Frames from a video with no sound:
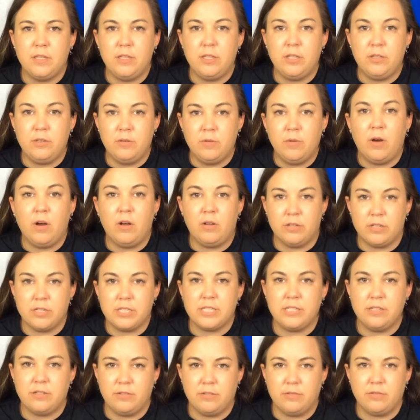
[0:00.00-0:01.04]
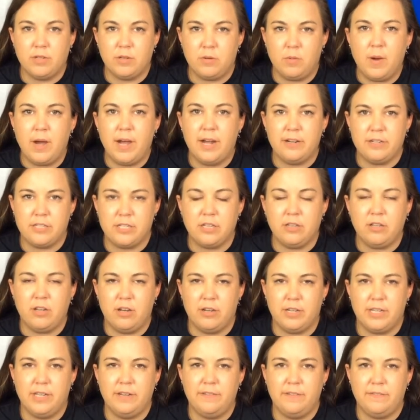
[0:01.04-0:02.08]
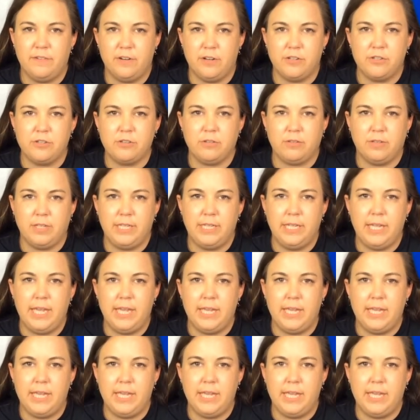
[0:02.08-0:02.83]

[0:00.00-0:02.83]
you all are still required to log in virtually